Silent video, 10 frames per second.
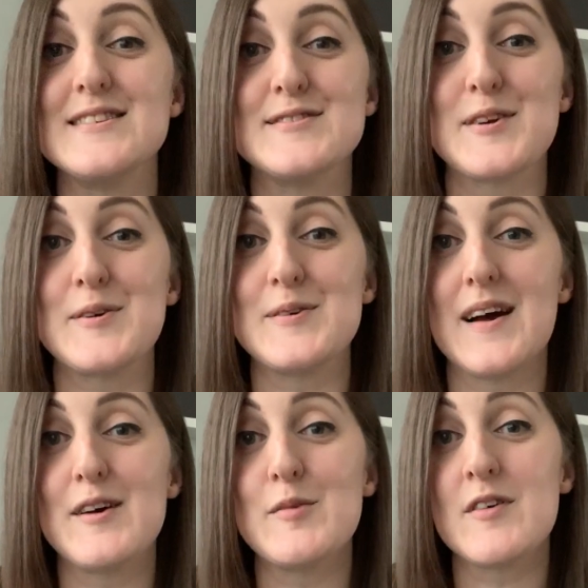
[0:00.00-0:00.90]
So
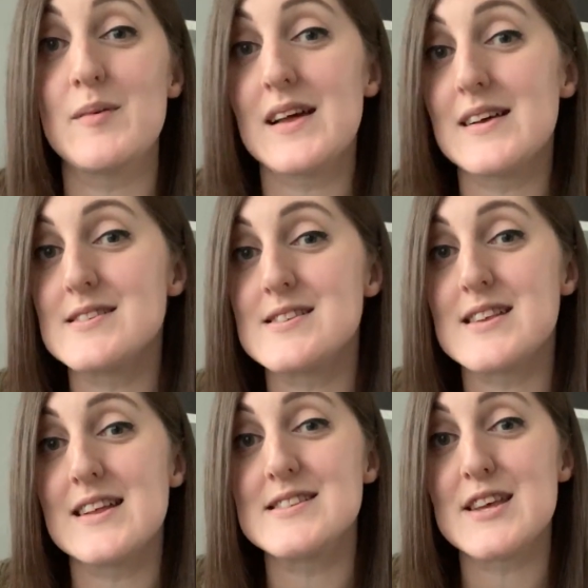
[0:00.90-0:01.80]
I hope everybody else is
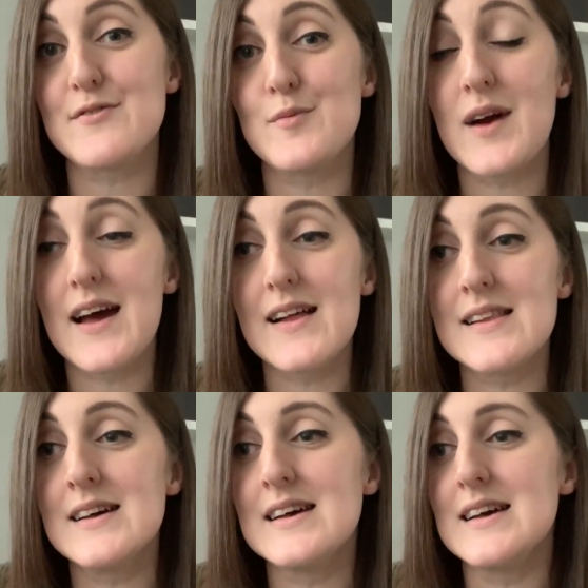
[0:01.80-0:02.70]
staying safe and well,
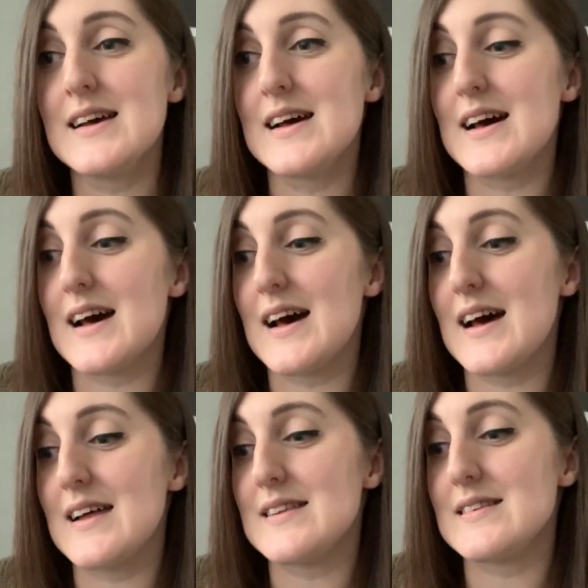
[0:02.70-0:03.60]

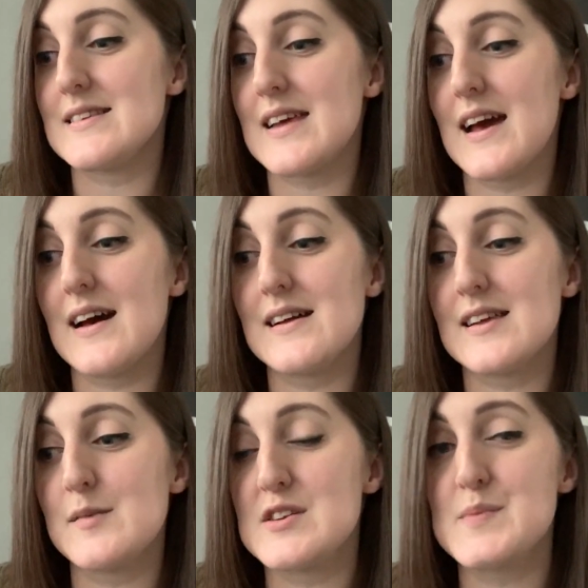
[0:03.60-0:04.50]
and yeah, I'll
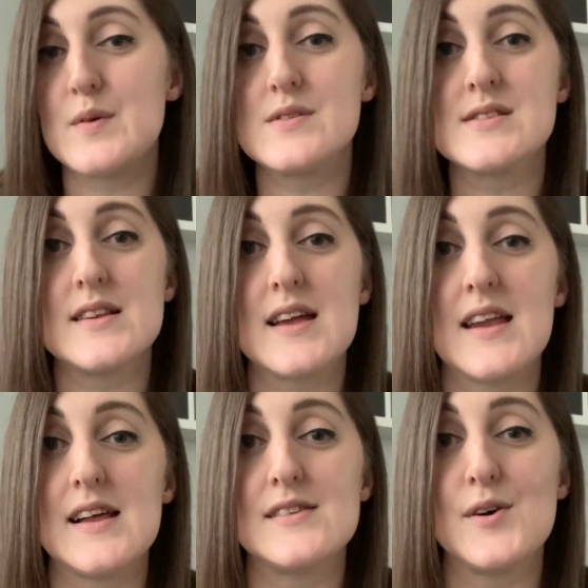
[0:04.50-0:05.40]
keep you posted, and
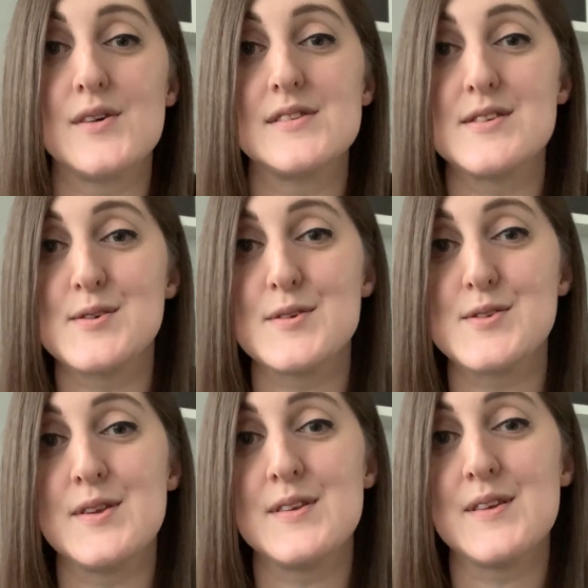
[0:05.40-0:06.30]
I'll talk to you all
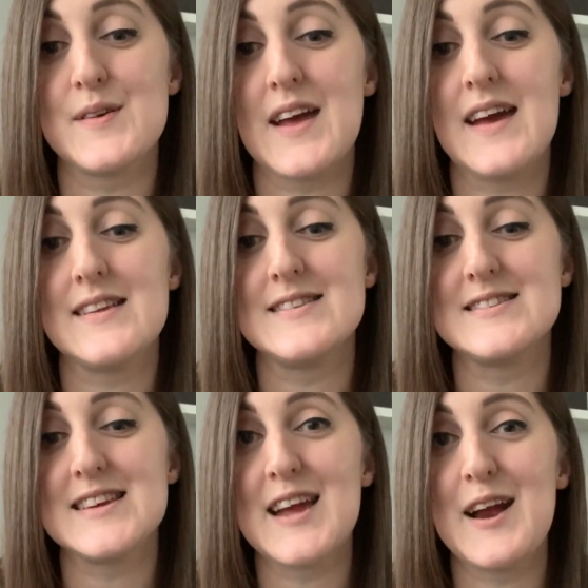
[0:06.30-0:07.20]
soon. Okay,
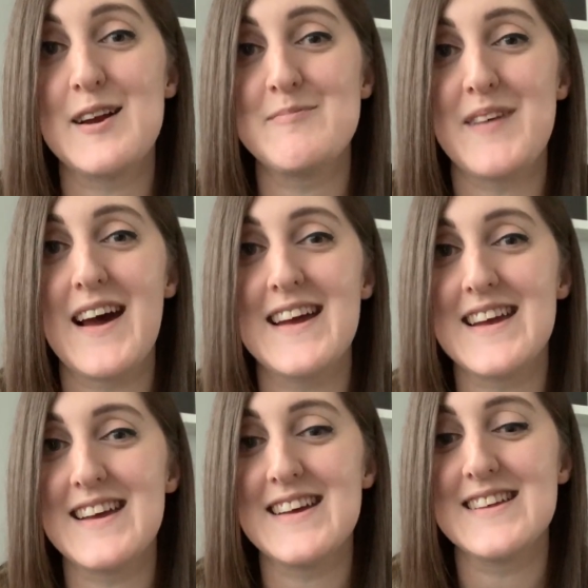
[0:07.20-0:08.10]
take care,
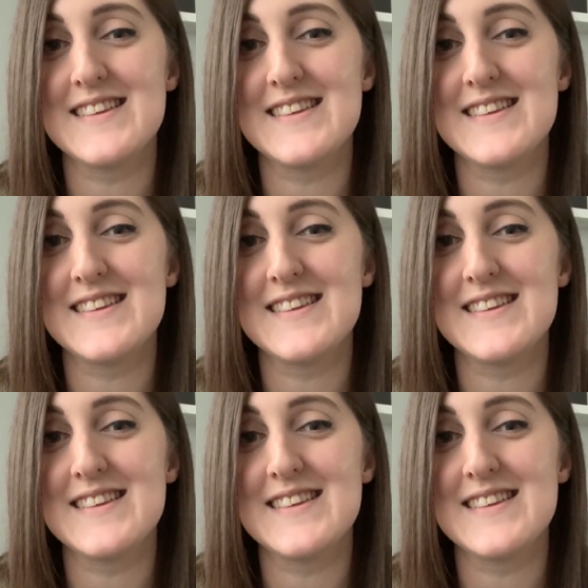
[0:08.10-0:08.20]
bye.